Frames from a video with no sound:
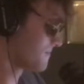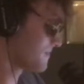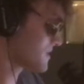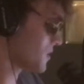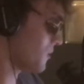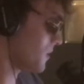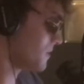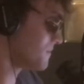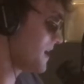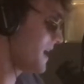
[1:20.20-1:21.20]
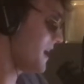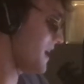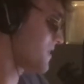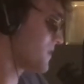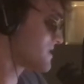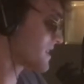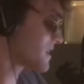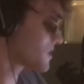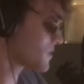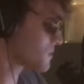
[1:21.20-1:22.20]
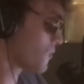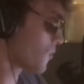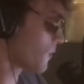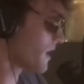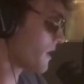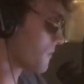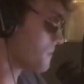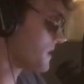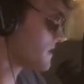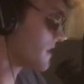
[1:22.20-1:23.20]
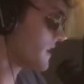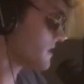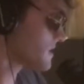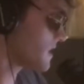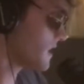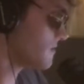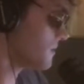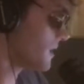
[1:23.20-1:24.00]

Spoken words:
So, anyways, I guess I'll just pour one out for Pete tonight instead.